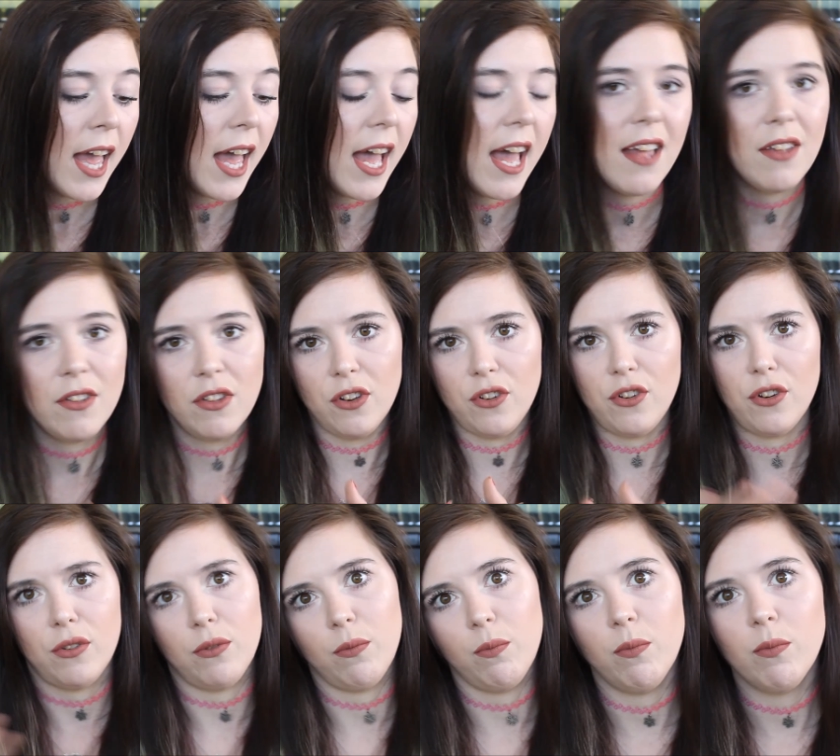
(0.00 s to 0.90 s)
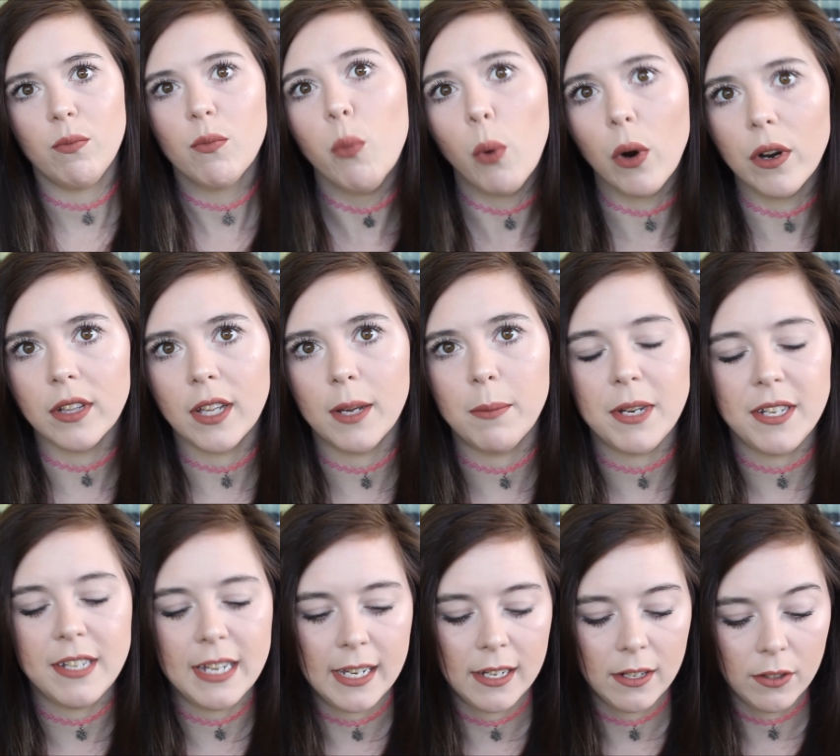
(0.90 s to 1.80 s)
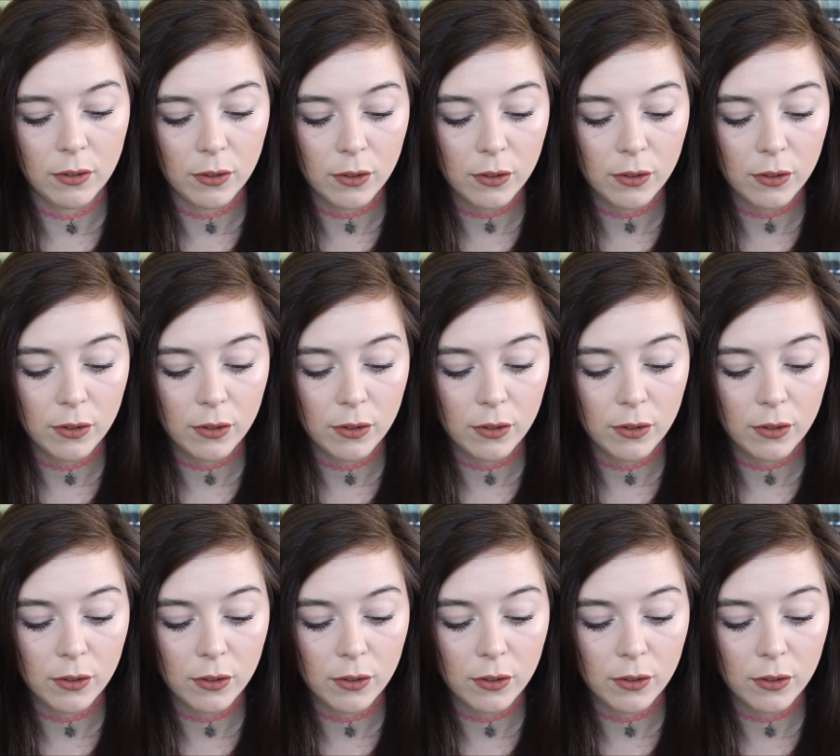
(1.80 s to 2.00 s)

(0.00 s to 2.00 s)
and that just won't let me down.